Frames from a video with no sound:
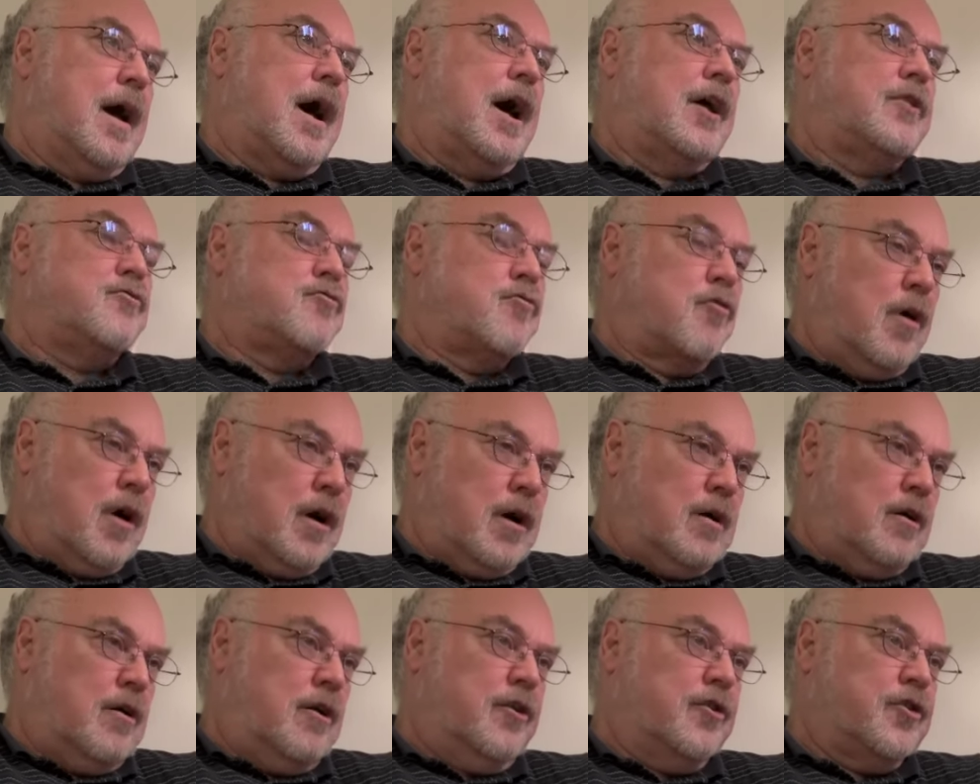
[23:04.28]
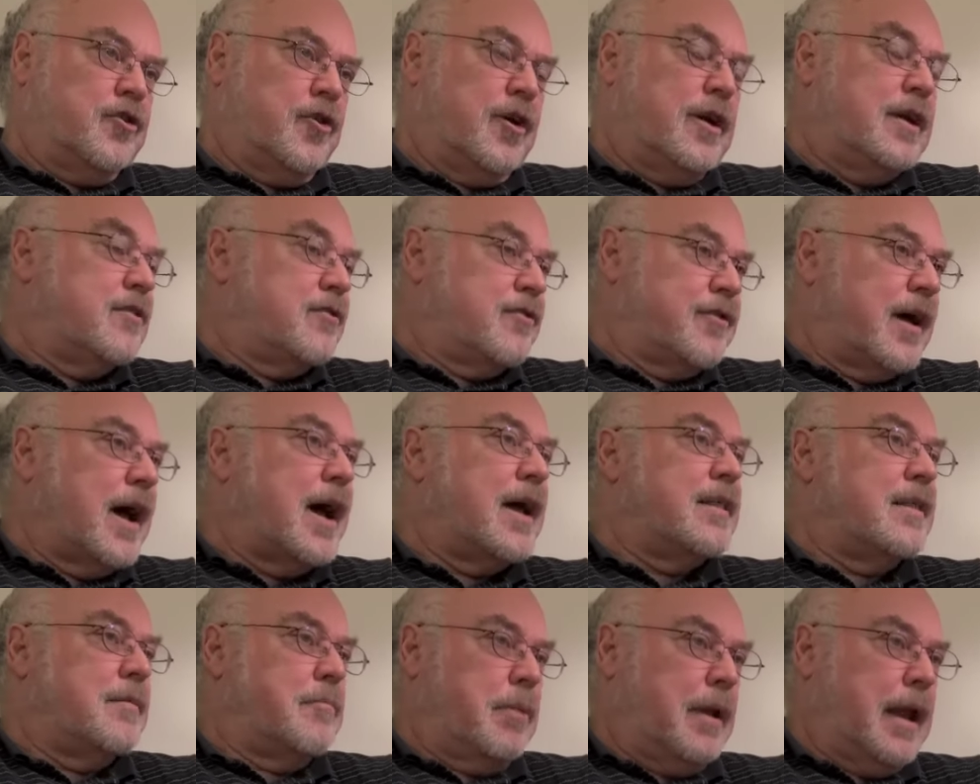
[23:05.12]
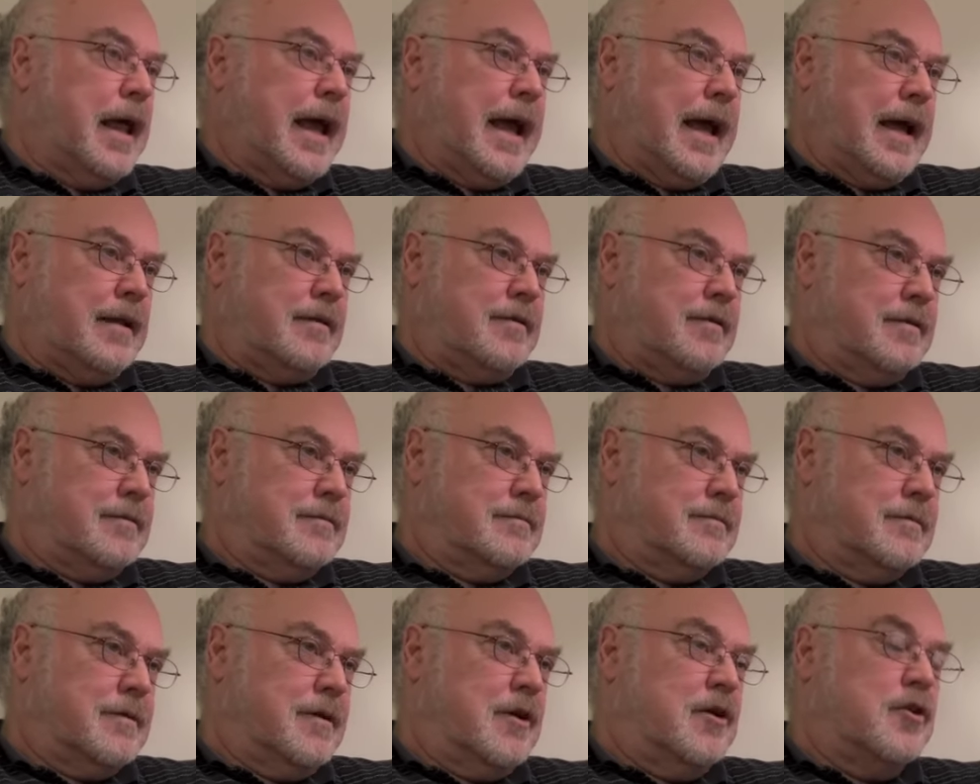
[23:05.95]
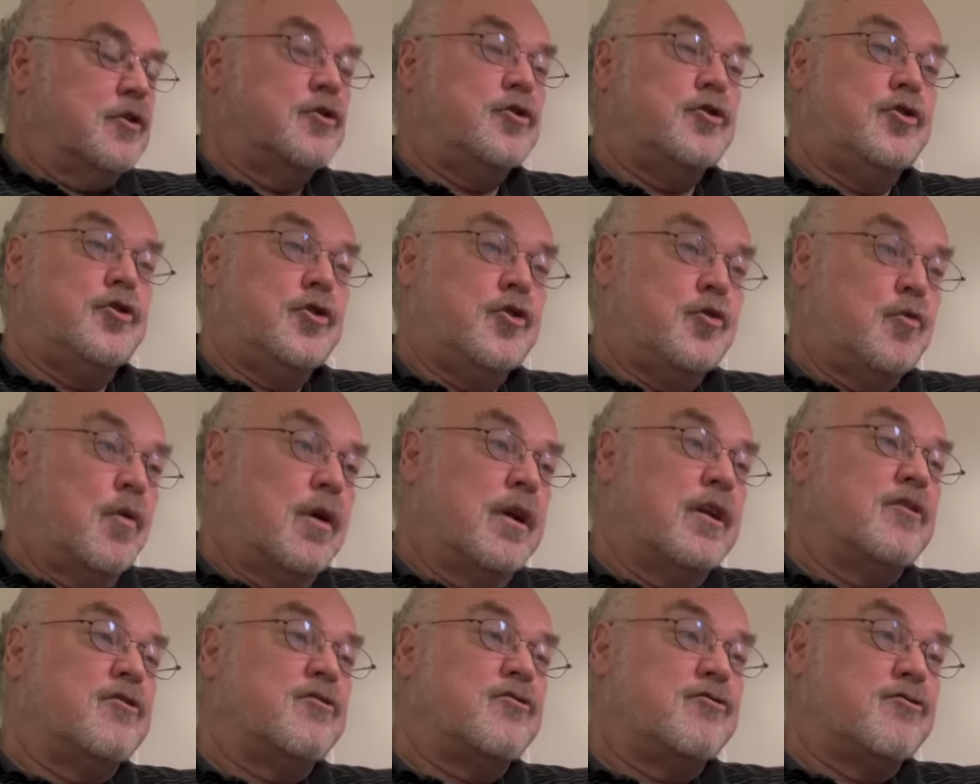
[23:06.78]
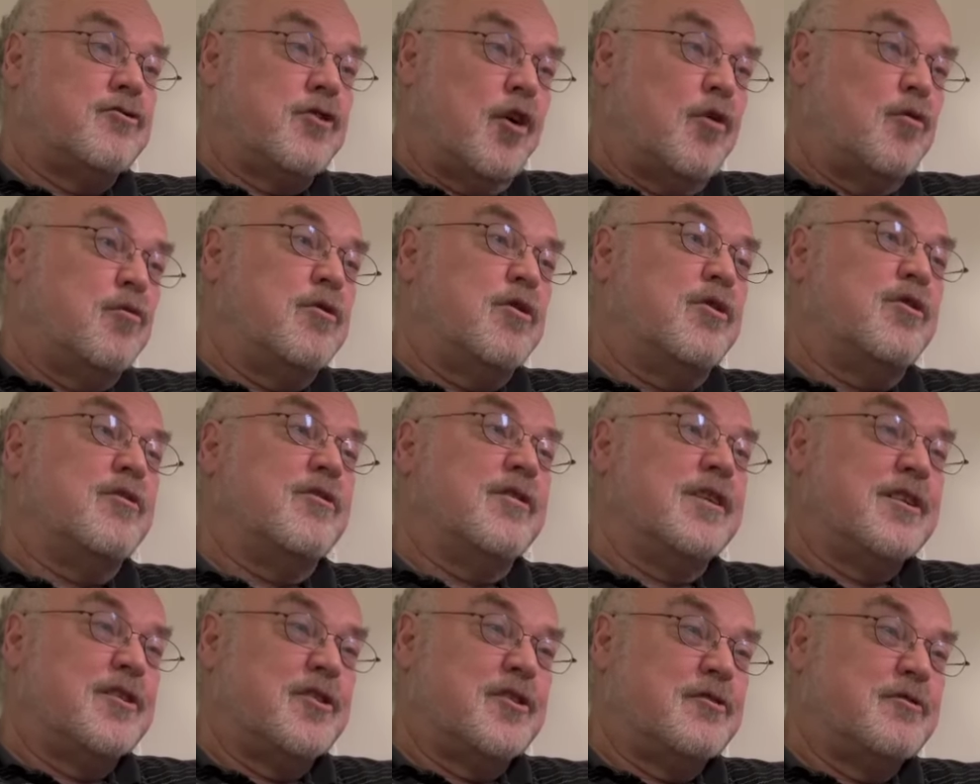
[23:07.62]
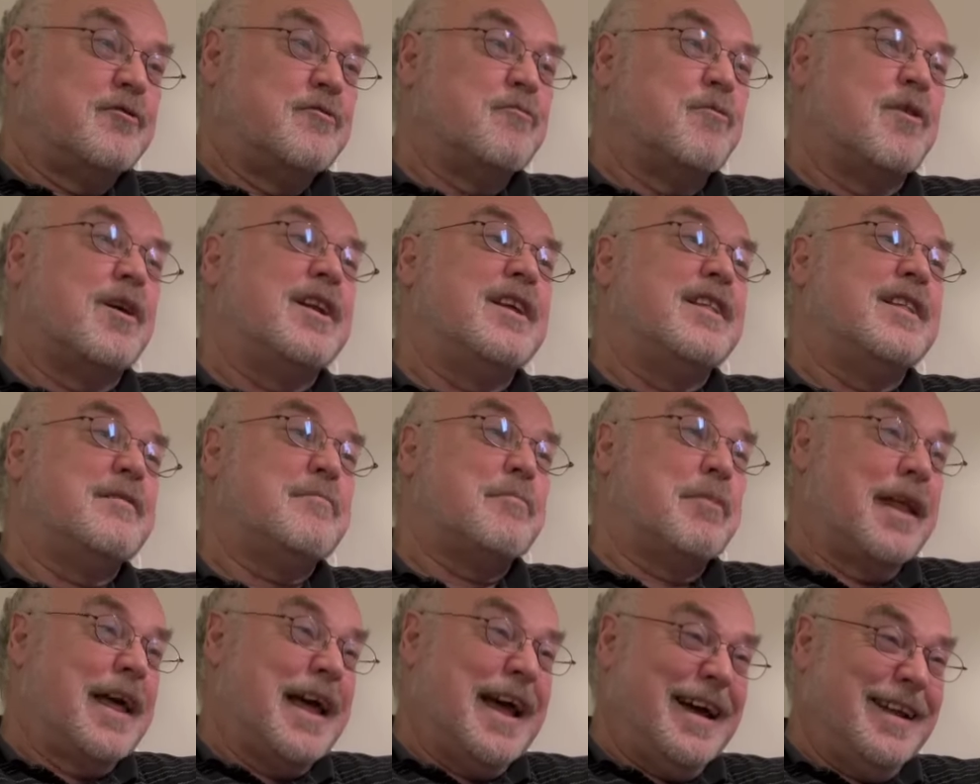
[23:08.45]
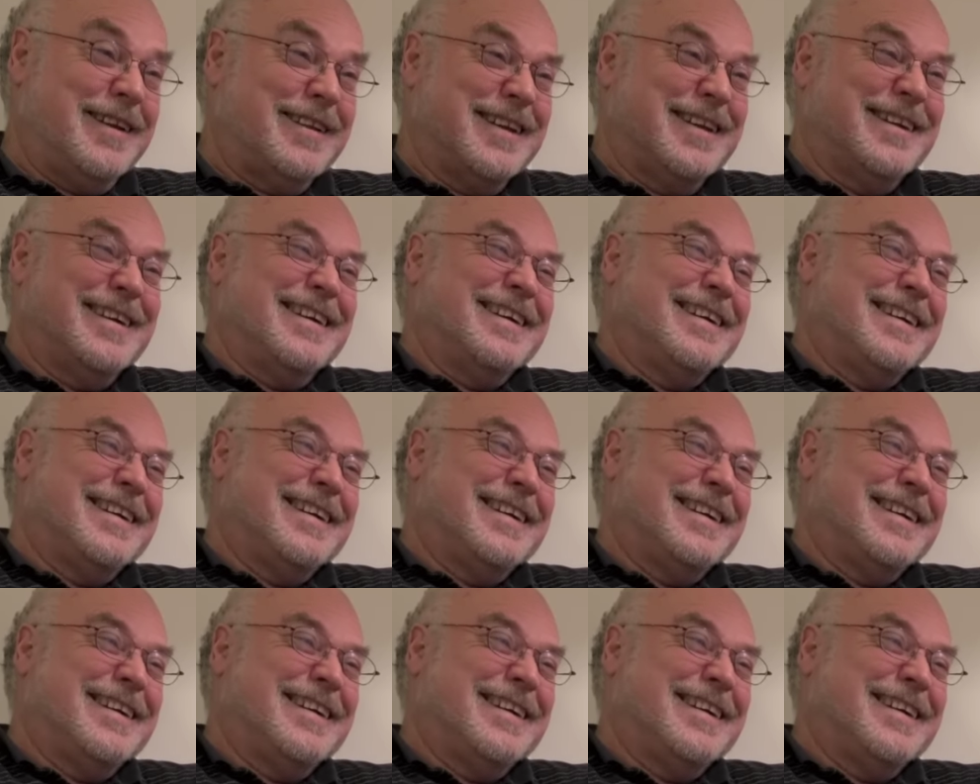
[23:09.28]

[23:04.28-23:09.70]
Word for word: a drug culture inside the plant, do you want a stoner running the plant?